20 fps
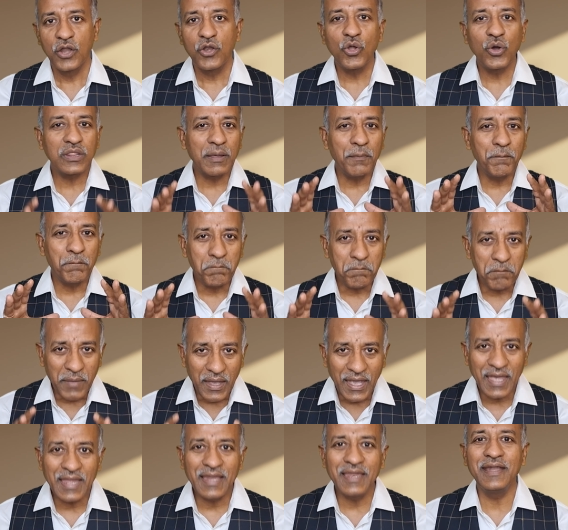Now the
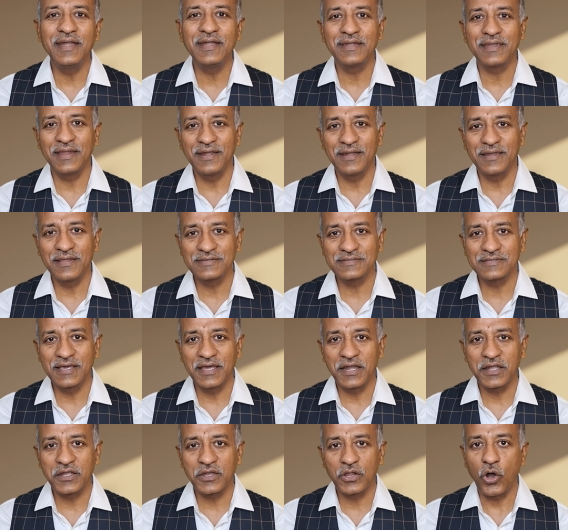main intent is
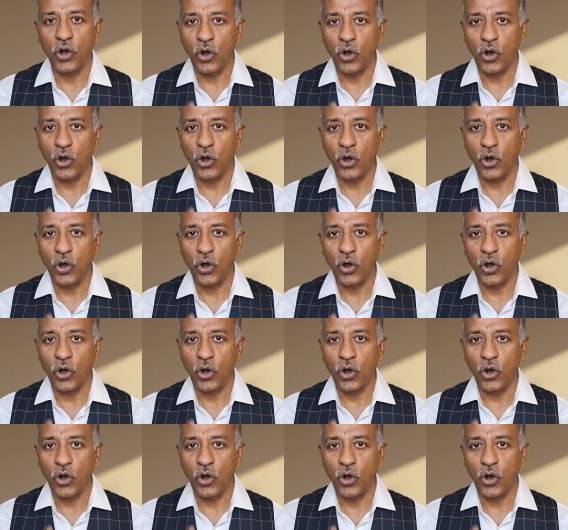that